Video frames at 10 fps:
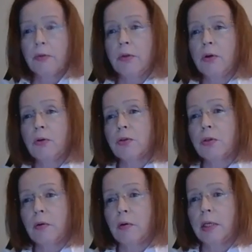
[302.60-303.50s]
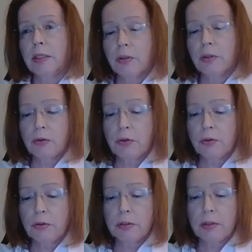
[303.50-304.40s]
those
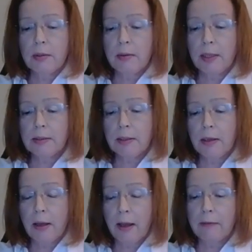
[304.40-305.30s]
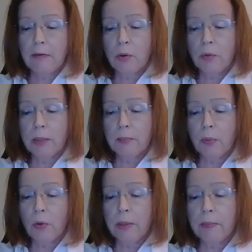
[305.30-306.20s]
researchers that have no
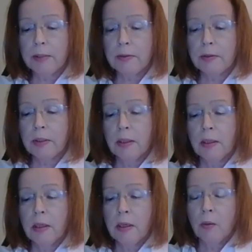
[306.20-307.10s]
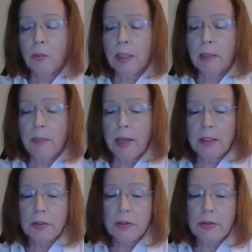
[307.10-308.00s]
employment will
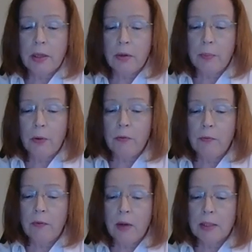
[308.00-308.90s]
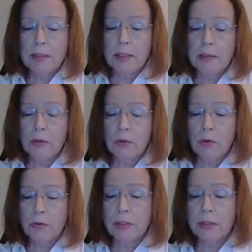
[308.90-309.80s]
manage their profiles in the
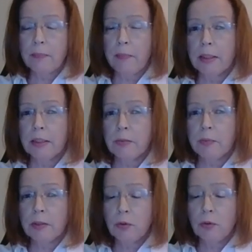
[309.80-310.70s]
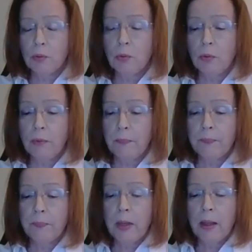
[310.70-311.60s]
consent management tool.
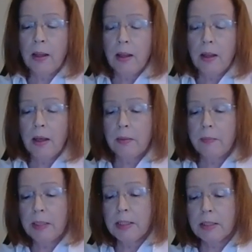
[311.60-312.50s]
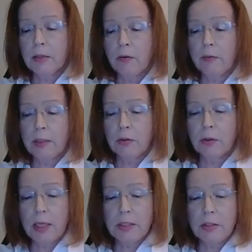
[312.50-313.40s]
And Ministry of
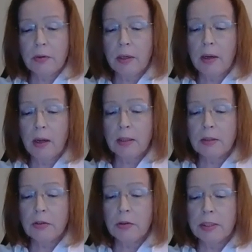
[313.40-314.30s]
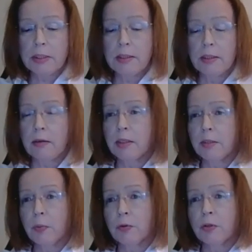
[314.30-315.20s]
Education and Culture is
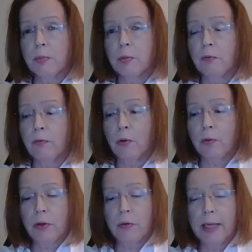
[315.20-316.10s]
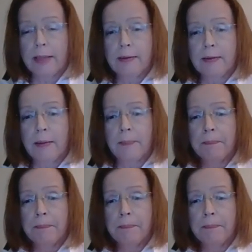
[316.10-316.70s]
responsible for the data.